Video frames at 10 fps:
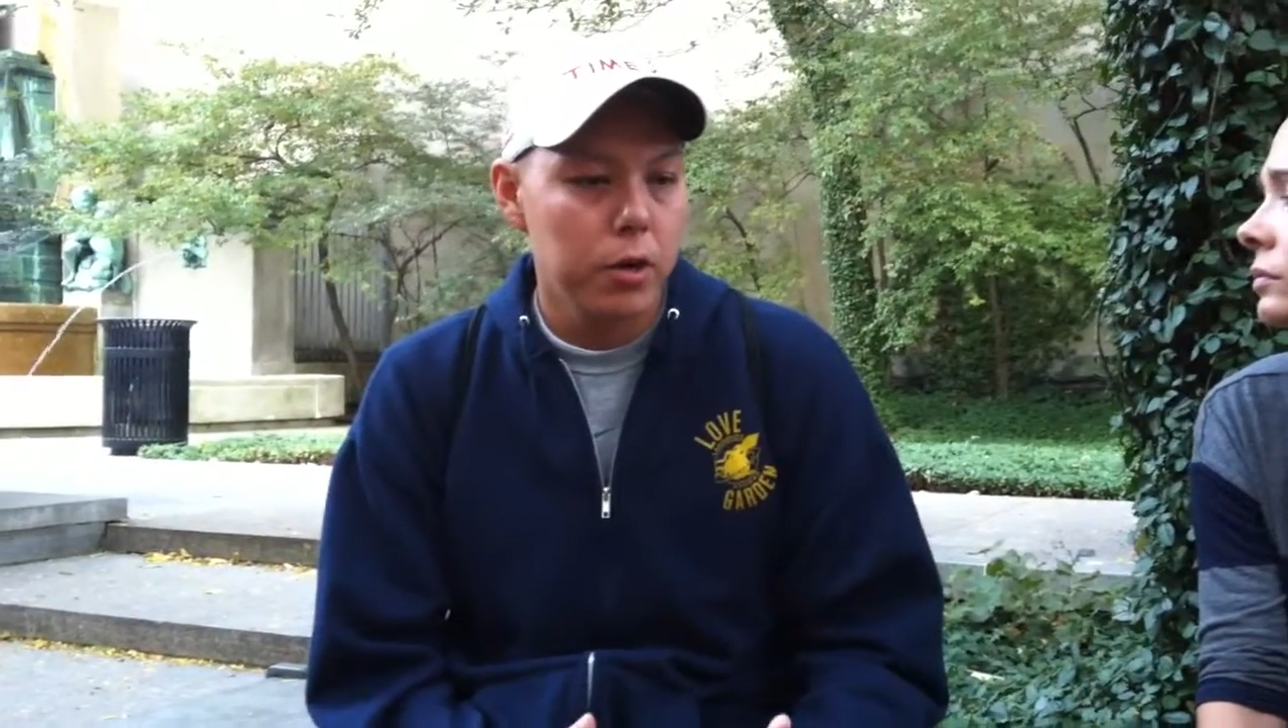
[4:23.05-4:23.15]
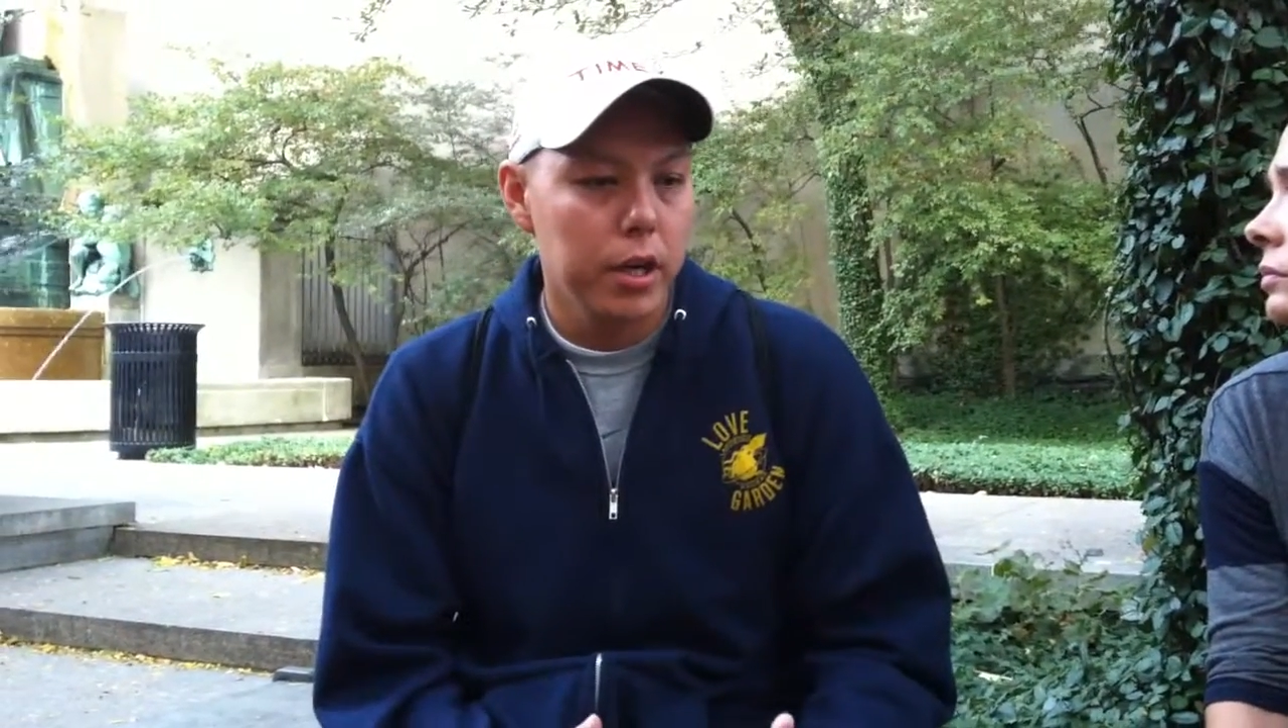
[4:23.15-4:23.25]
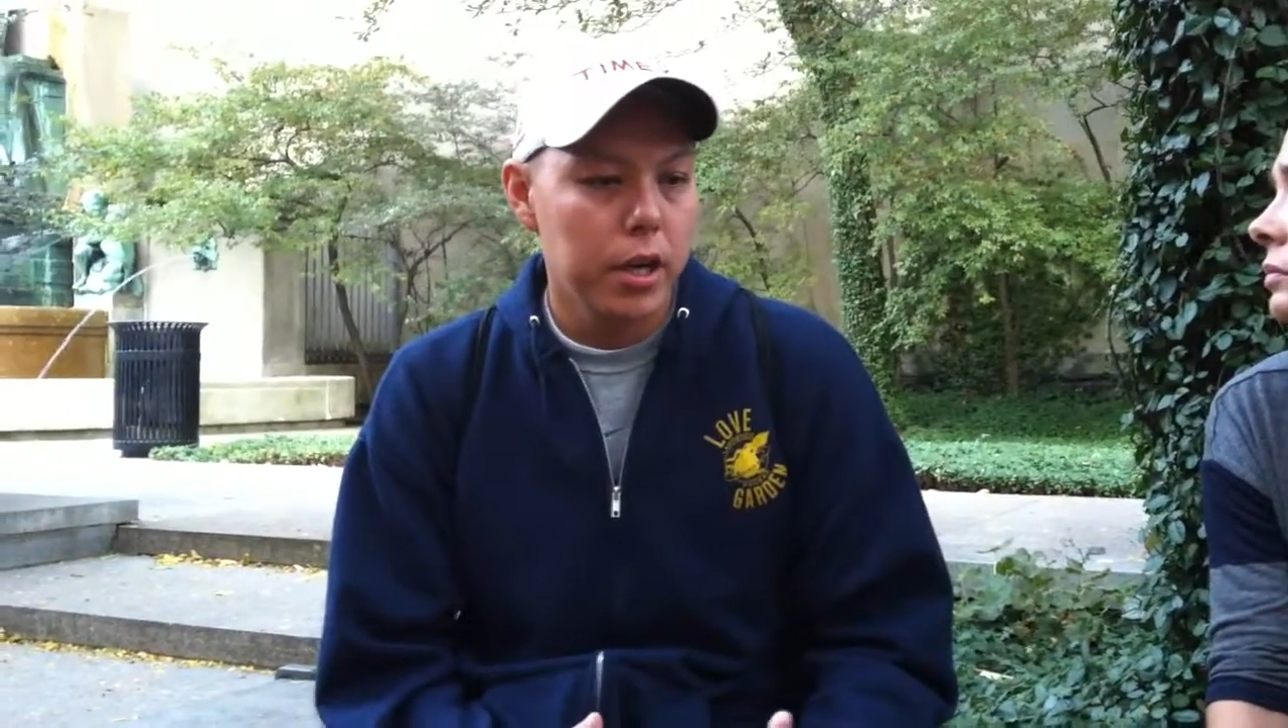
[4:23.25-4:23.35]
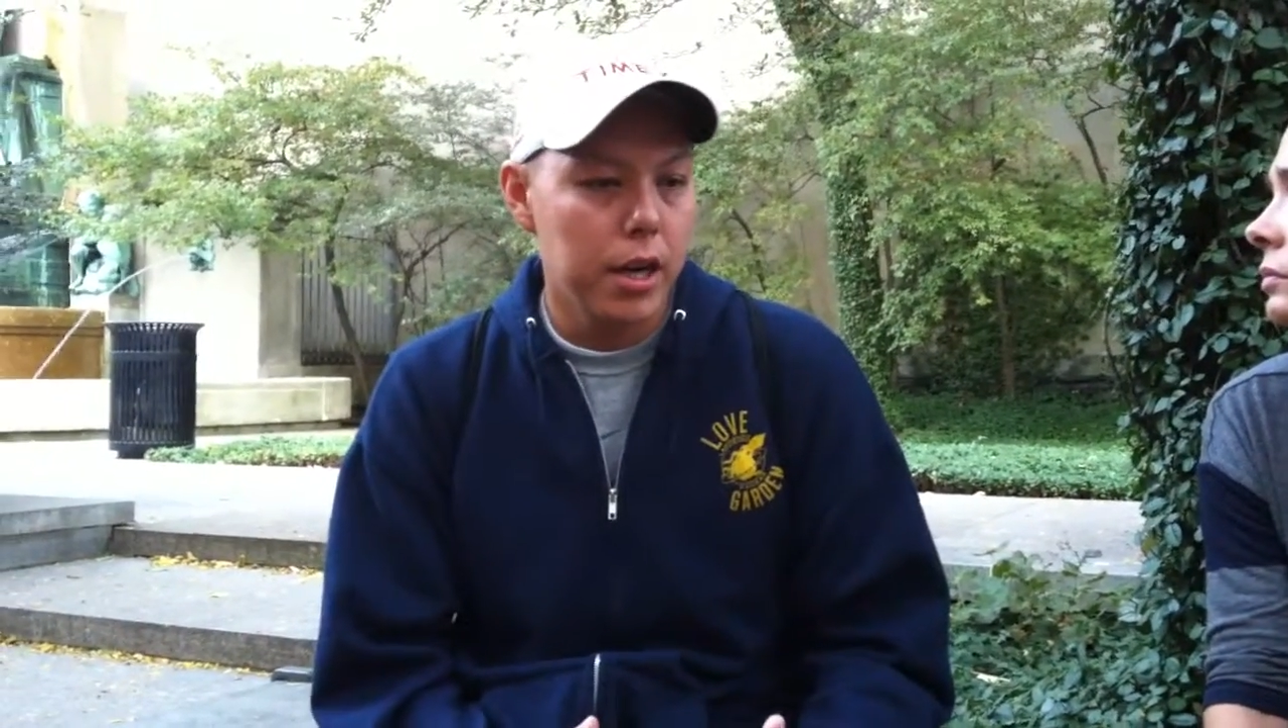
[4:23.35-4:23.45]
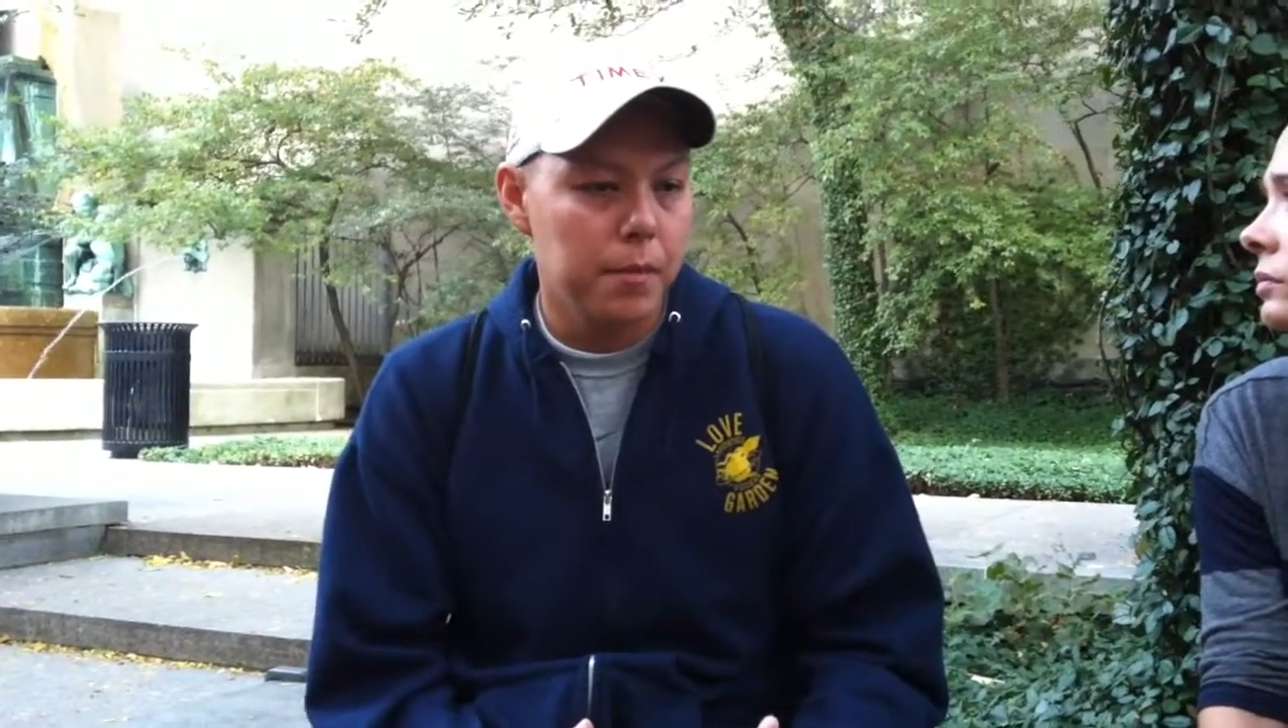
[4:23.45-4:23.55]

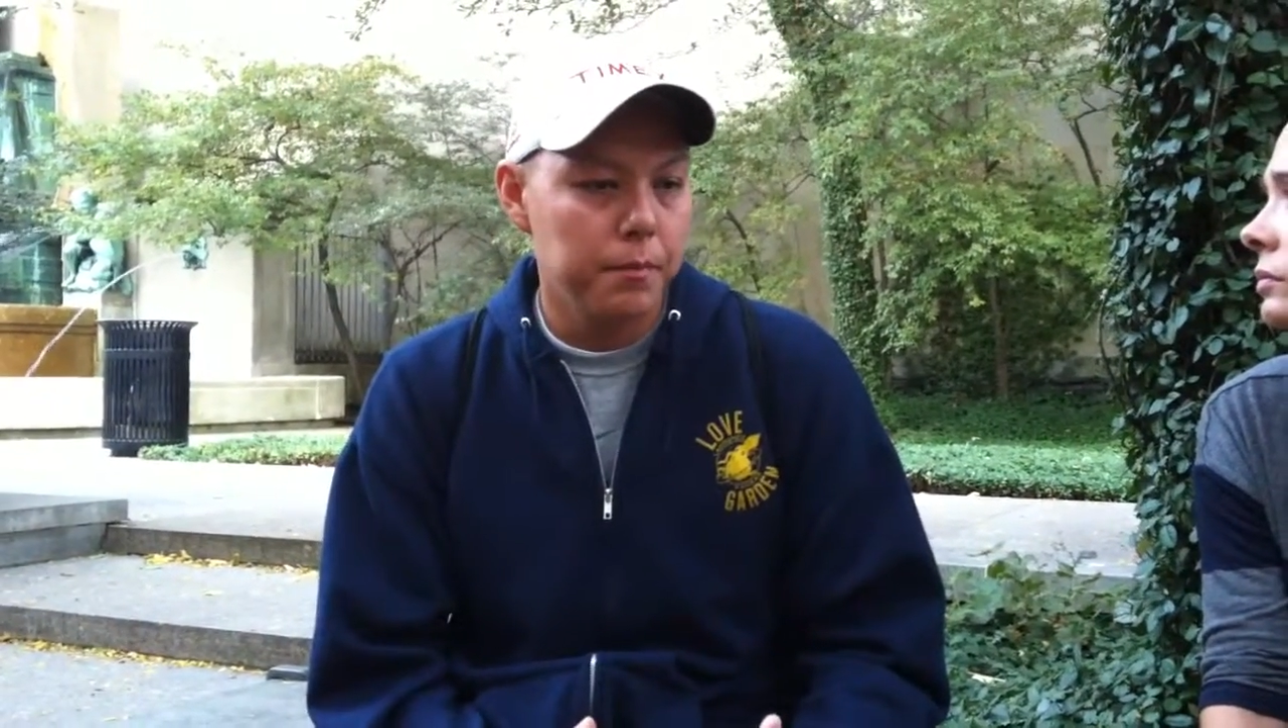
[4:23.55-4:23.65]
would